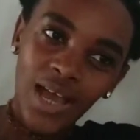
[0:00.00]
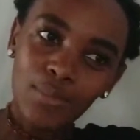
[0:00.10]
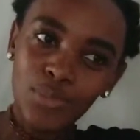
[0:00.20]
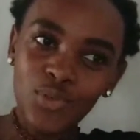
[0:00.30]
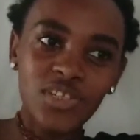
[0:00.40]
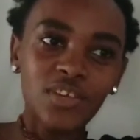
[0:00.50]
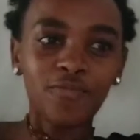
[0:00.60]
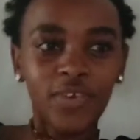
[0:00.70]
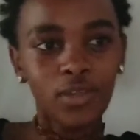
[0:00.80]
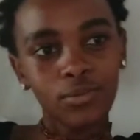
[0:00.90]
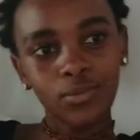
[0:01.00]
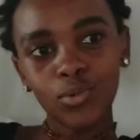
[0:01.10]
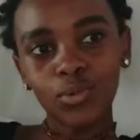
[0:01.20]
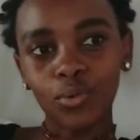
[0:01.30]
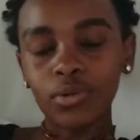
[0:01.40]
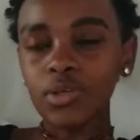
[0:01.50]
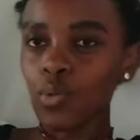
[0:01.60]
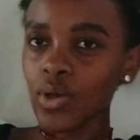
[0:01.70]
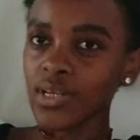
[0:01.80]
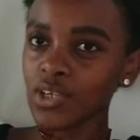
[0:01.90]
I'm using faith, you know,
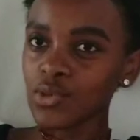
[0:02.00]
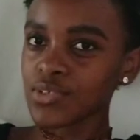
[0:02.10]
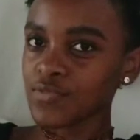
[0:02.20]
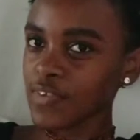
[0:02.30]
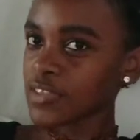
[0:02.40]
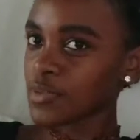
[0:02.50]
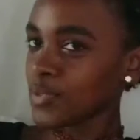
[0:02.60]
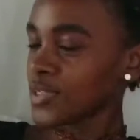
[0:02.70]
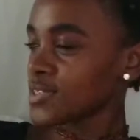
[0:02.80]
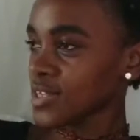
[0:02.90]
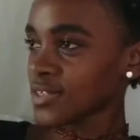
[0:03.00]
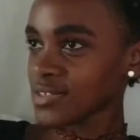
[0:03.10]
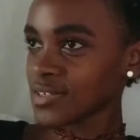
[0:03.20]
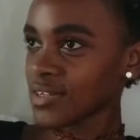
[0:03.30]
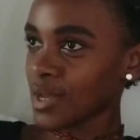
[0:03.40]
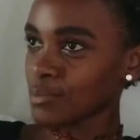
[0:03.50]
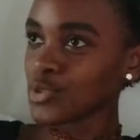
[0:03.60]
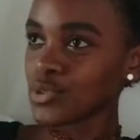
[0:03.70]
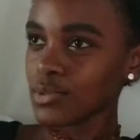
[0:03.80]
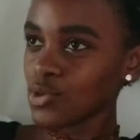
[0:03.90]
when I use faith, please understand
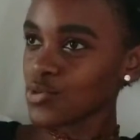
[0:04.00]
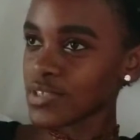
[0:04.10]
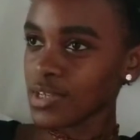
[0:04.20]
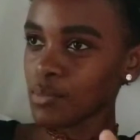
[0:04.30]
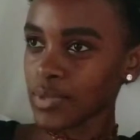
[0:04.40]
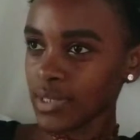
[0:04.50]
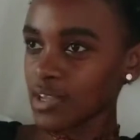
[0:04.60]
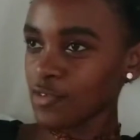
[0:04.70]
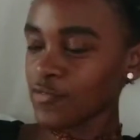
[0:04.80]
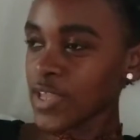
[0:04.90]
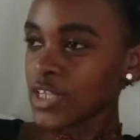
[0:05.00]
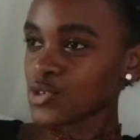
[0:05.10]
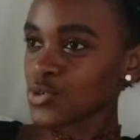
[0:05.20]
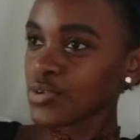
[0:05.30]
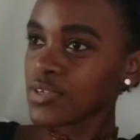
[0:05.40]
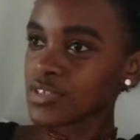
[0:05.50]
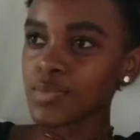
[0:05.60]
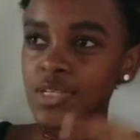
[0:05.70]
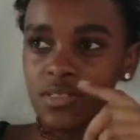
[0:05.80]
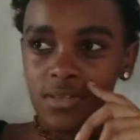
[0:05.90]
I'm using belief. So
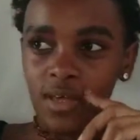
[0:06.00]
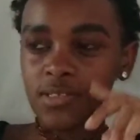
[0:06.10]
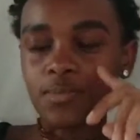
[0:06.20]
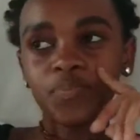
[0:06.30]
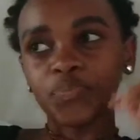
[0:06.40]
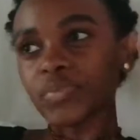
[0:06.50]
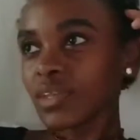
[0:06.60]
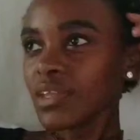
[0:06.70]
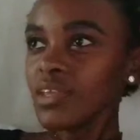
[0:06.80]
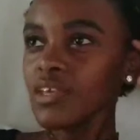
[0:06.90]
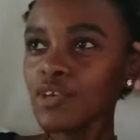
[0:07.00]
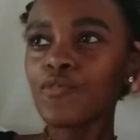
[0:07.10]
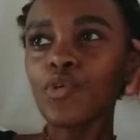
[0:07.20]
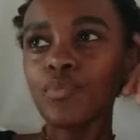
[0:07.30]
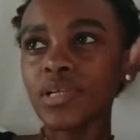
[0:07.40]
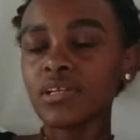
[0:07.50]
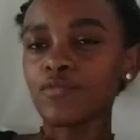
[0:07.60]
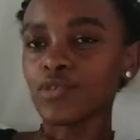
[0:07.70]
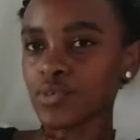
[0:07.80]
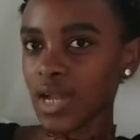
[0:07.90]
this means that if you
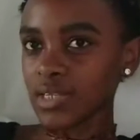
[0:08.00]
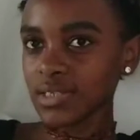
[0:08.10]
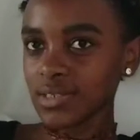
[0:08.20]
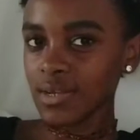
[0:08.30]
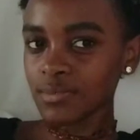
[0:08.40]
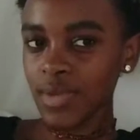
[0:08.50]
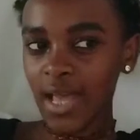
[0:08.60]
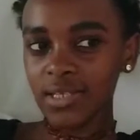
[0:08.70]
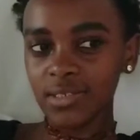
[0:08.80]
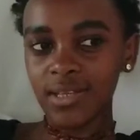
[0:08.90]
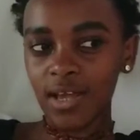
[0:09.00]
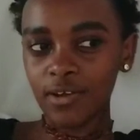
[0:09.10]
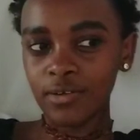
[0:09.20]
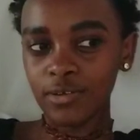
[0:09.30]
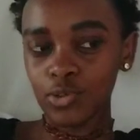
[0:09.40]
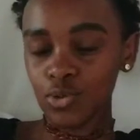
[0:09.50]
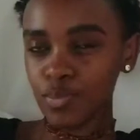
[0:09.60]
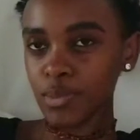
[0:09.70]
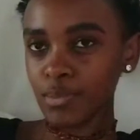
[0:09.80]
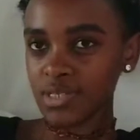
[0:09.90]
believe you're a leader, a leader to
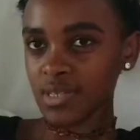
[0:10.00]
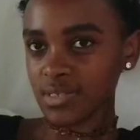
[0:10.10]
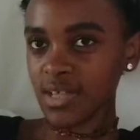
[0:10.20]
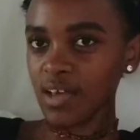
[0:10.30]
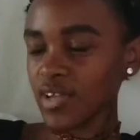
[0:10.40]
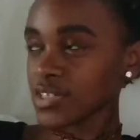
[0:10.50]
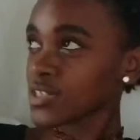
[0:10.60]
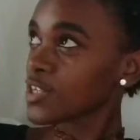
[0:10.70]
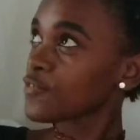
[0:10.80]
me means a servant.